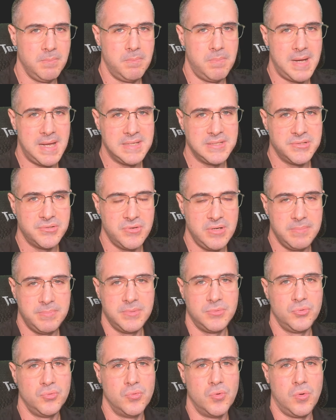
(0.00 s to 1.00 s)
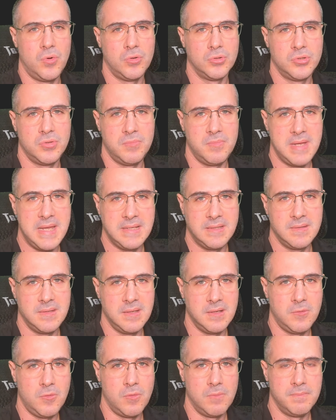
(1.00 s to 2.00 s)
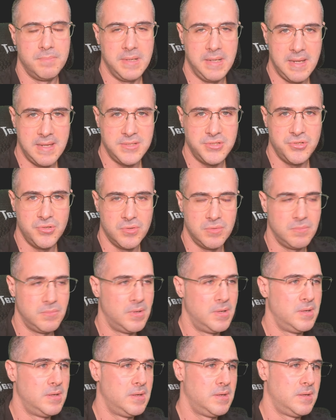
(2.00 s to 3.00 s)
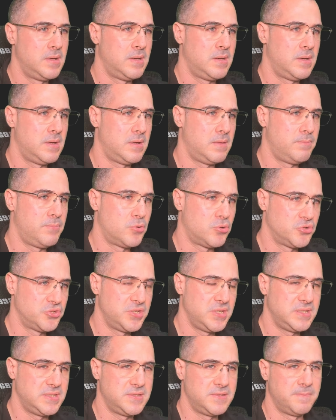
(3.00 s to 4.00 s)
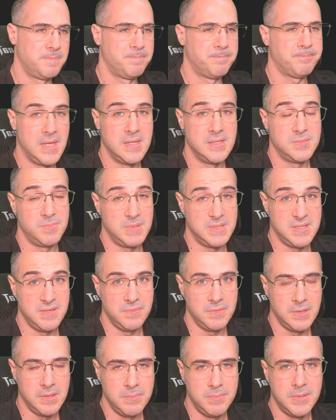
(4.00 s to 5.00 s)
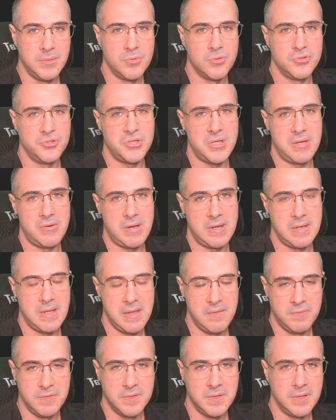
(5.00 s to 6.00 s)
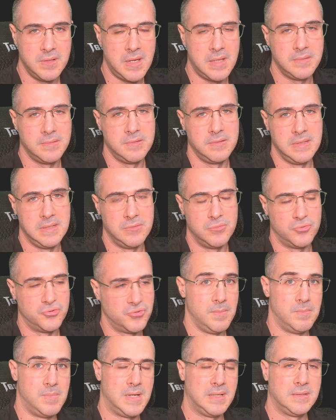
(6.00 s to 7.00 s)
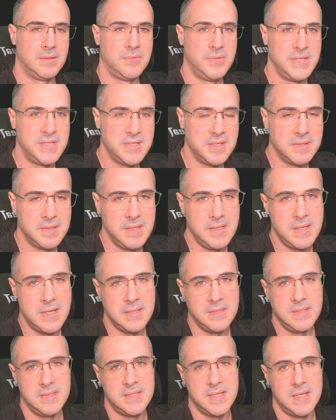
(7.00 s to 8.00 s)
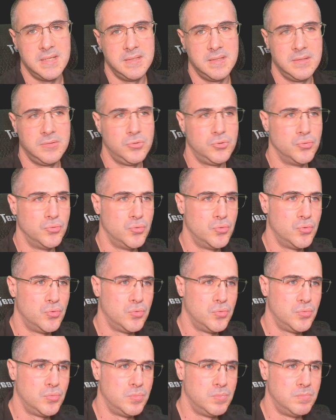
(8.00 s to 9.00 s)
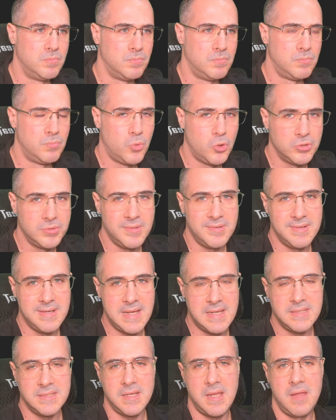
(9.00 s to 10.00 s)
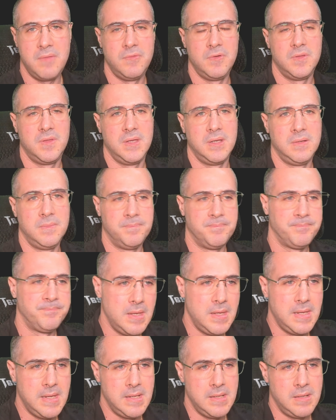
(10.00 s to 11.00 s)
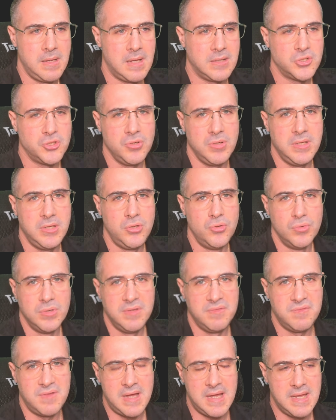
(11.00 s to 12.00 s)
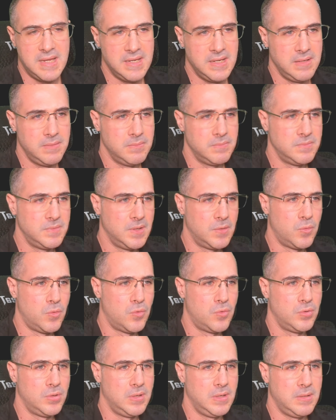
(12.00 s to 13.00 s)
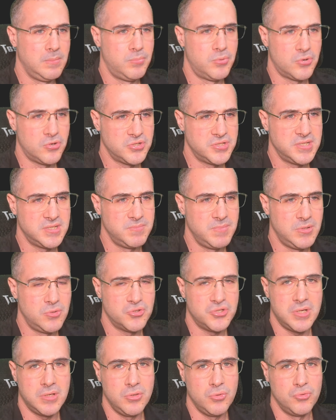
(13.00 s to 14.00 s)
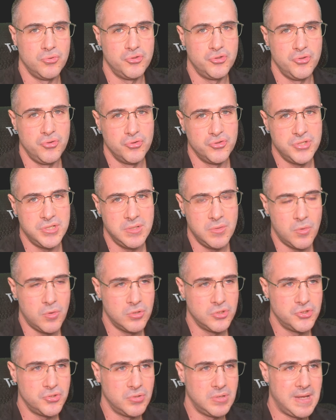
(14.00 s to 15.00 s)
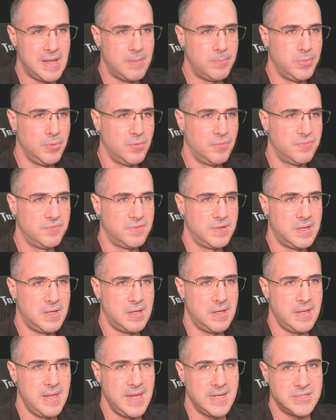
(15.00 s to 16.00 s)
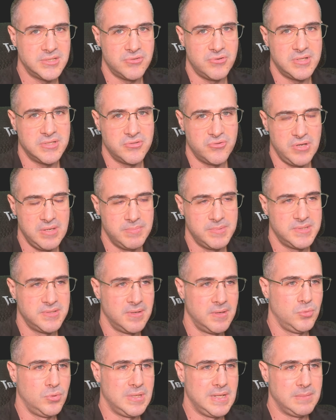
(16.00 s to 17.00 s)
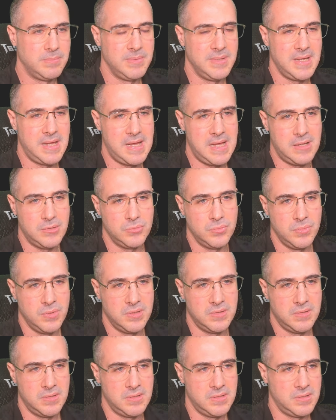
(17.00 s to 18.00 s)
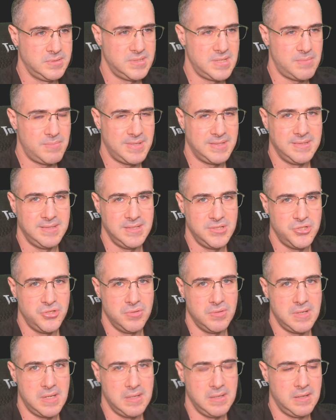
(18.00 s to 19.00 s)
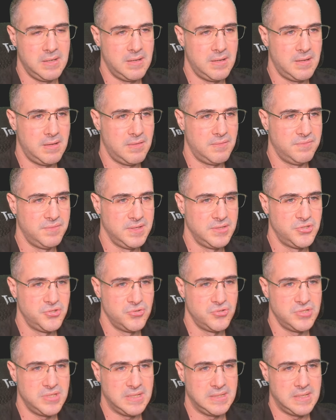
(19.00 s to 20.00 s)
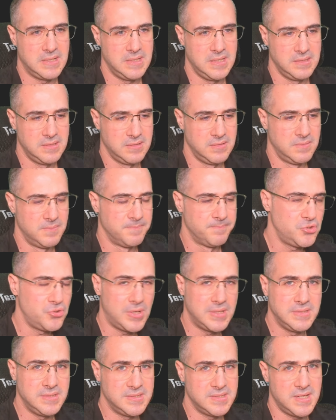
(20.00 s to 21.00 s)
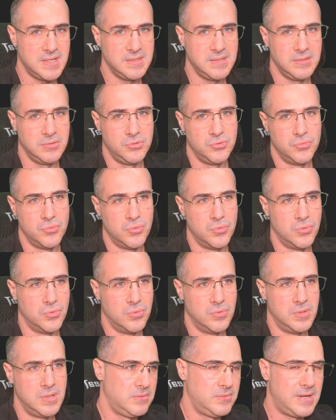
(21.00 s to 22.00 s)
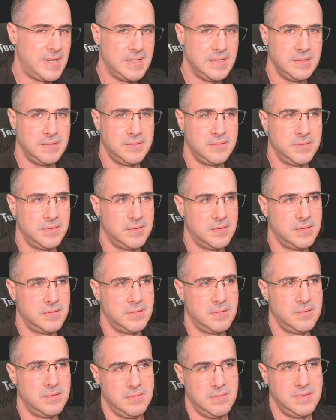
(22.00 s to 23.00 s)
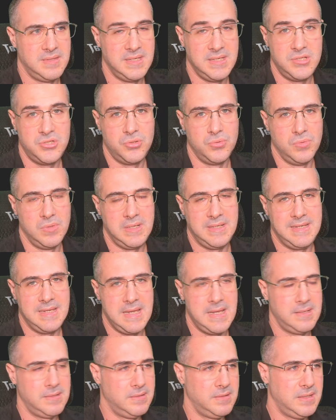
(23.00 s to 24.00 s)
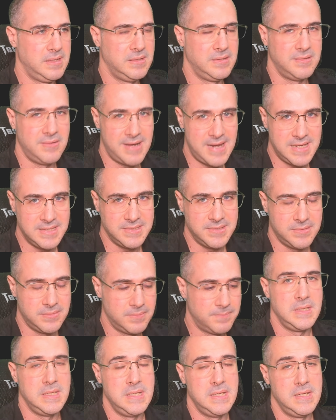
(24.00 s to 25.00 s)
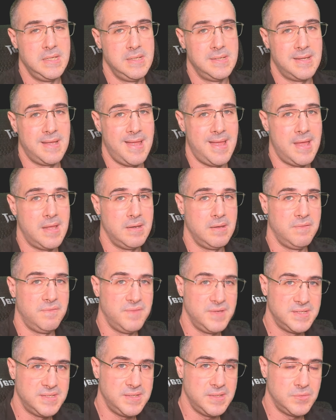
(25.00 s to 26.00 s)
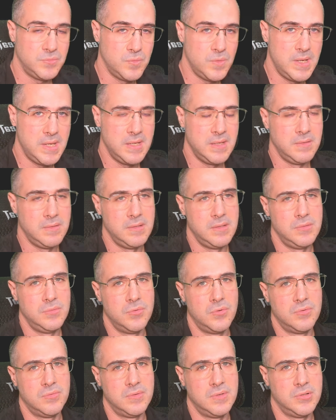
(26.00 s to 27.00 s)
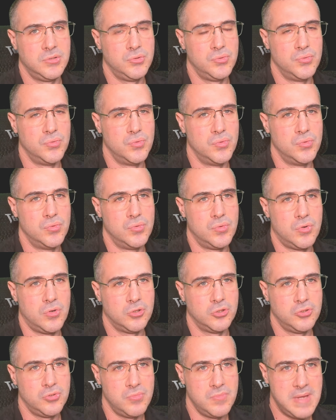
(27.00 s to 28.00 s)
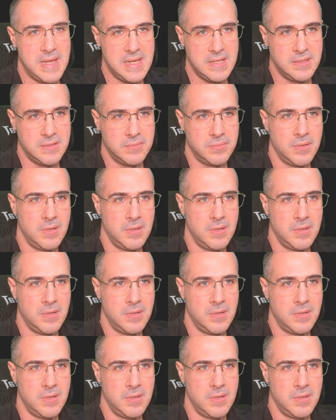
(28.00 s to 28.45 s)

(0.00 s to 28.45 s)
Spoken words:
bash script to automate the compilation process, and specifically because I run everything under Linux. But recently I decided to modernize everything and actually unify the whole process, because I was using also a couple of extra scripts to help me out with some additional features that I needed. So I decided to write this tool again in Rust in an efficient way in order to automate